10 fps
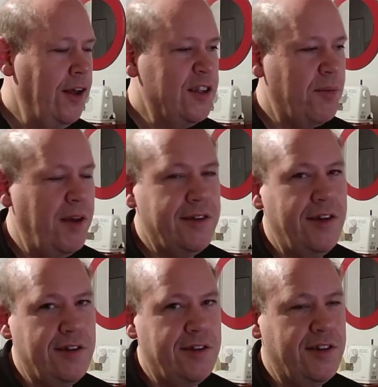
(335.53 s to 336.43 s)
So
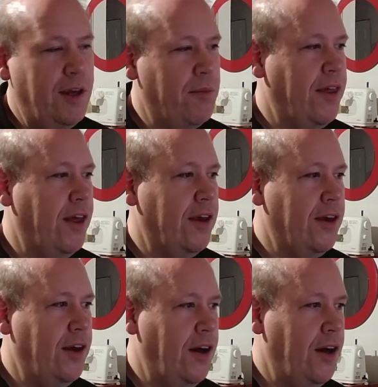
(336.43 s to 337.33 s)
basically it's the same thing,
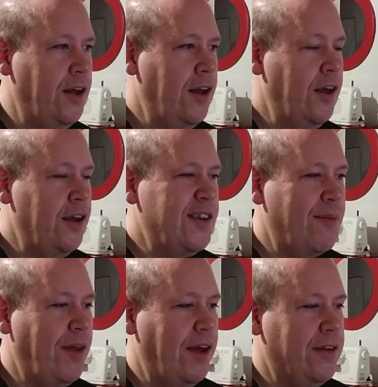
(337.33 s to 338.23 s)

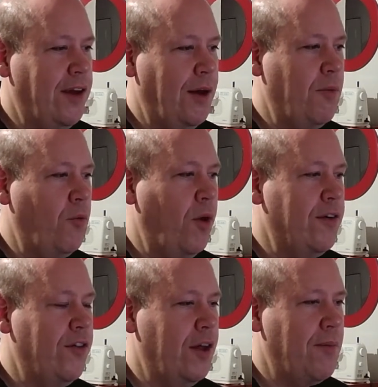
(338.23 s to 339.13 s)
except that one
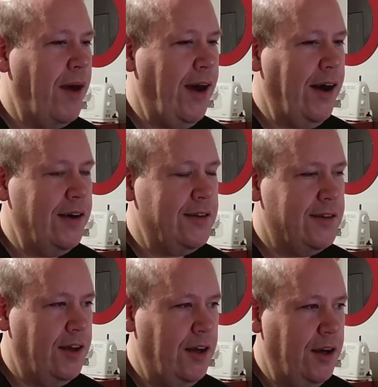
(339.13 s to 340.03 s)
of them
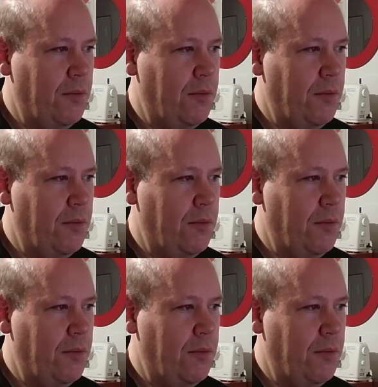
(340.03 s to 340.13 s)
has